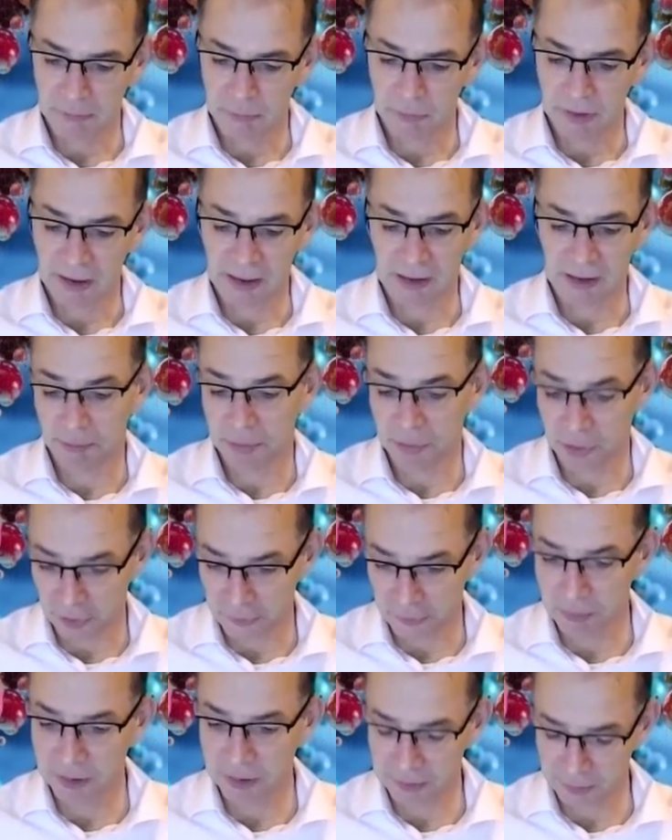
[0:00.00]
real
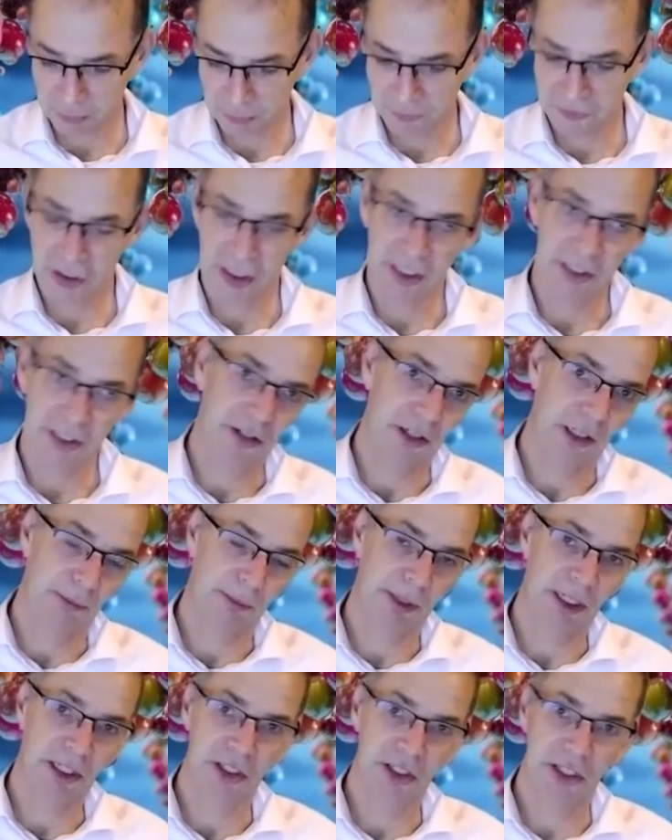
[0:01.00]
improvement with gene
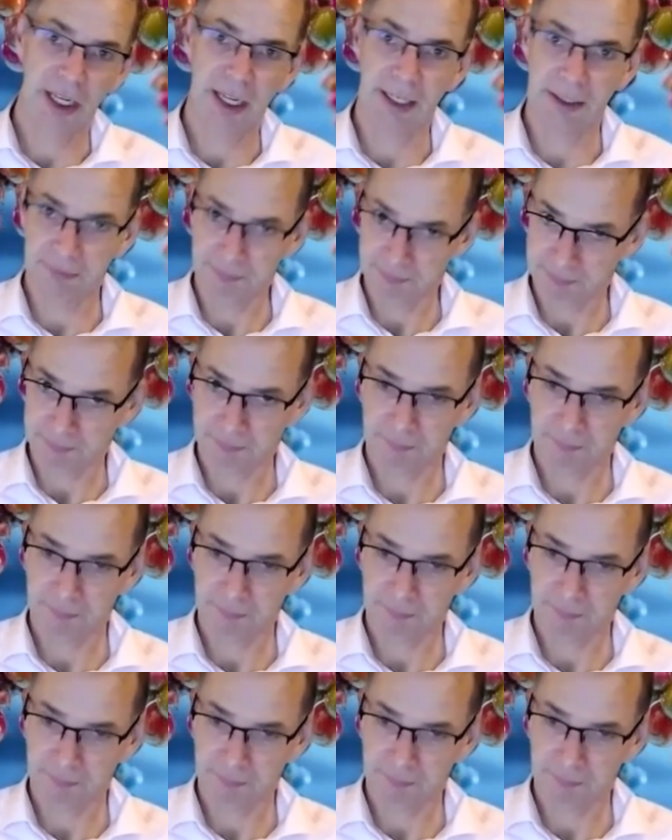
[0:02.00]
therapy as yet.